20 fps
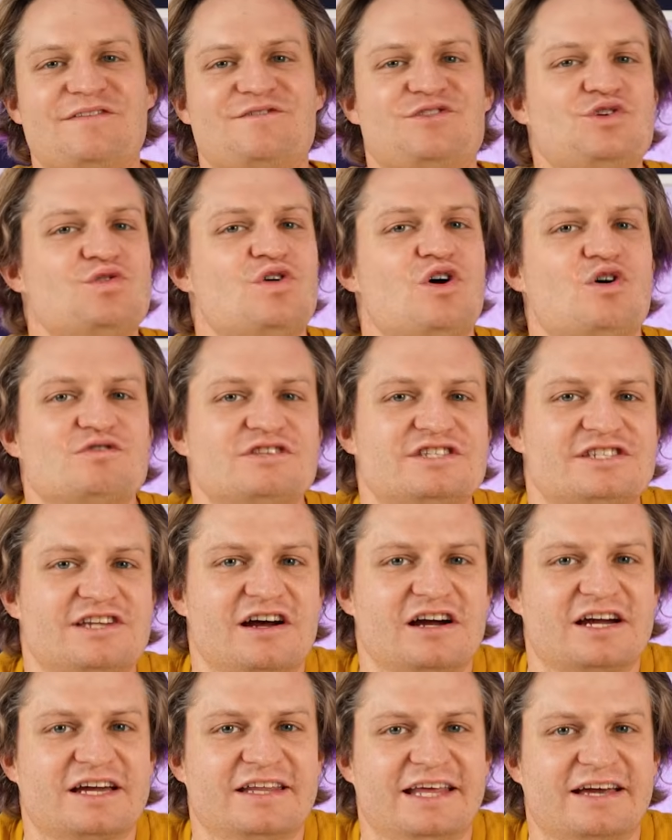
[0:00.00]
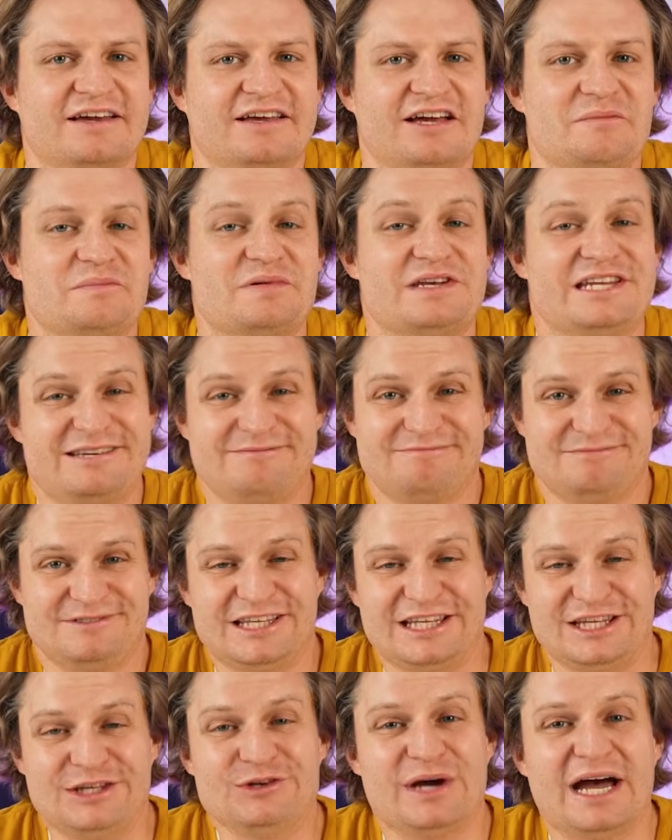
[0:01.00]
if you own stock in that company,
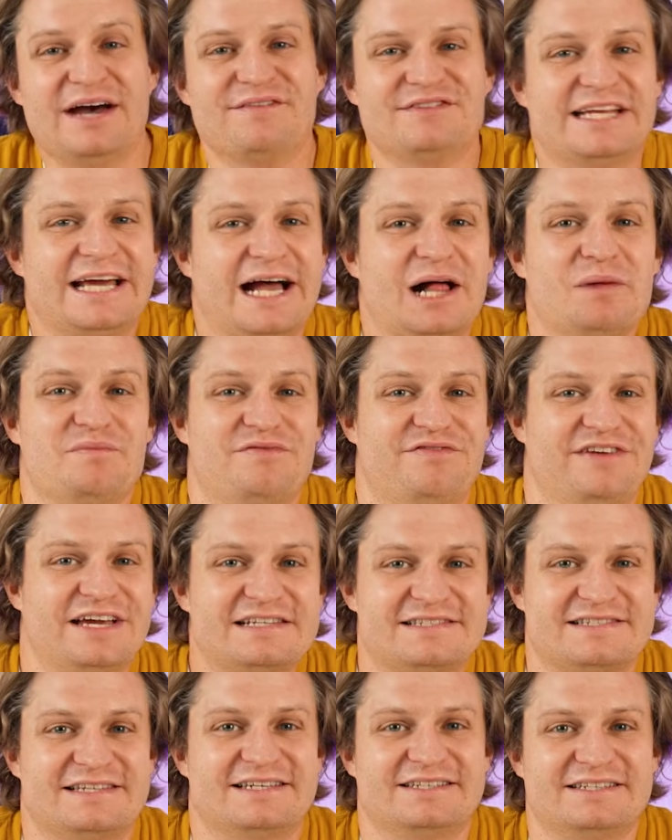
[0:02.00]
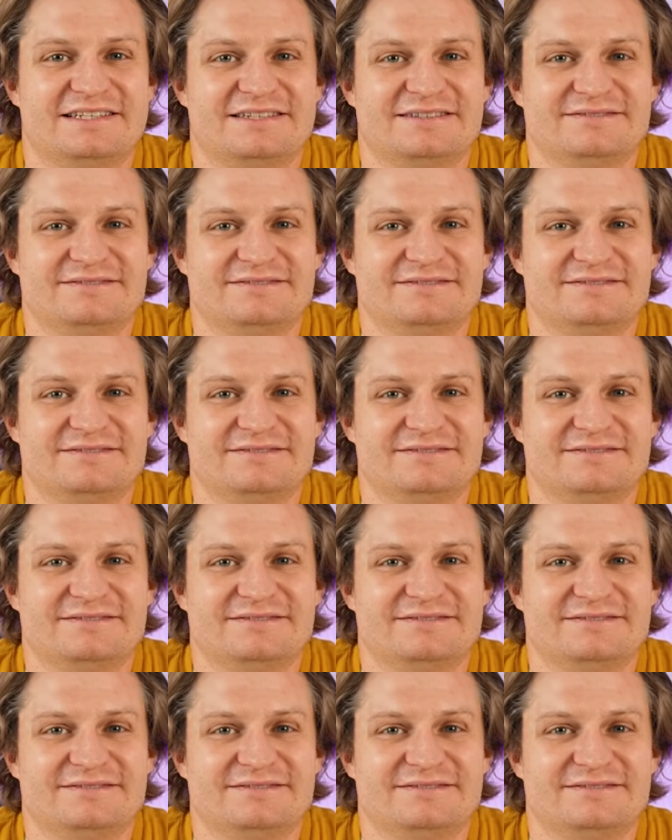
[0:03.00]
you have to help fix it.